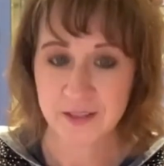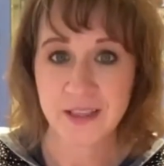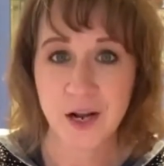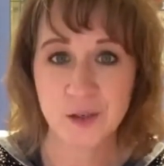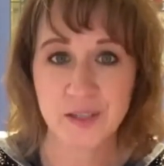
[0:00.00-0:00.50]

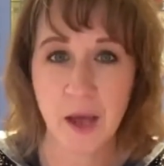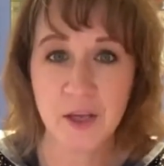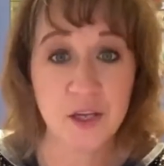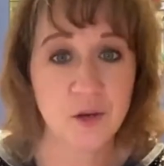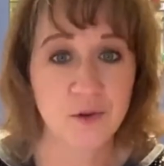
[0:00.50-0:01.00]
There's a
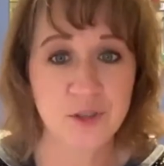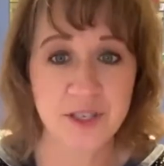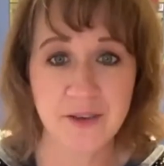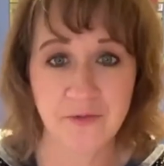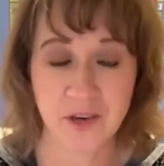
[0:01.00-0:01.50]
huge
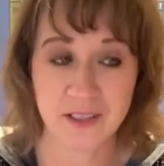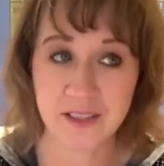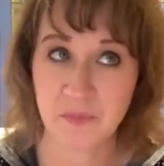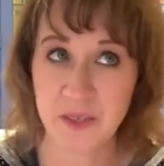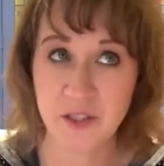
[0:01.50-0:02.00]

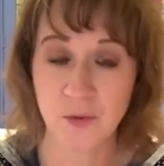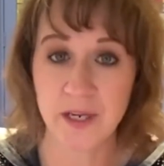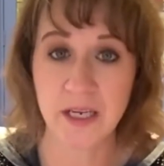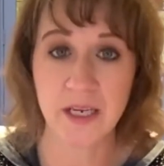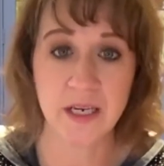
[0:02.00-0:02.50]
difference
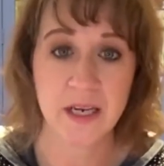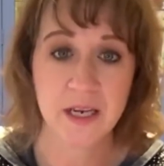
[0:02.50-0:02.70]
between